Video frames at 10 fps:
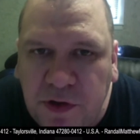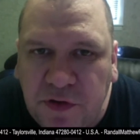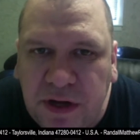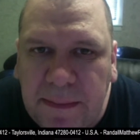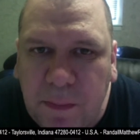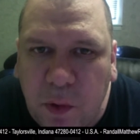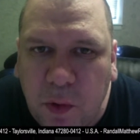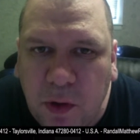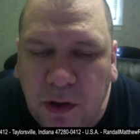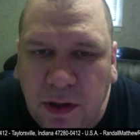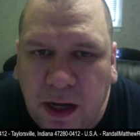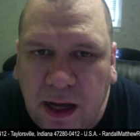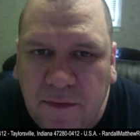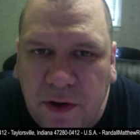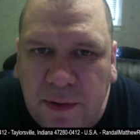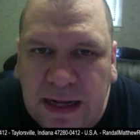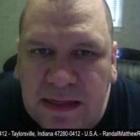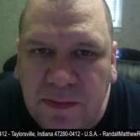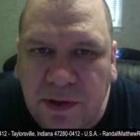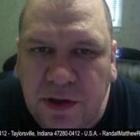to using it more. Uh, I've already
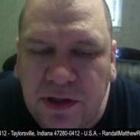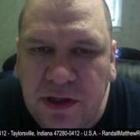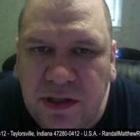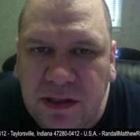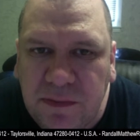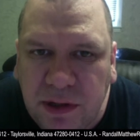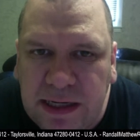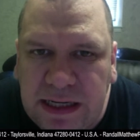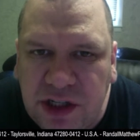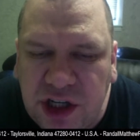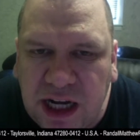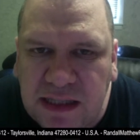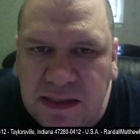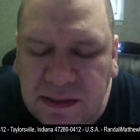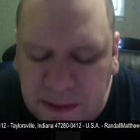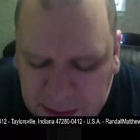got some really good, some really neat shots.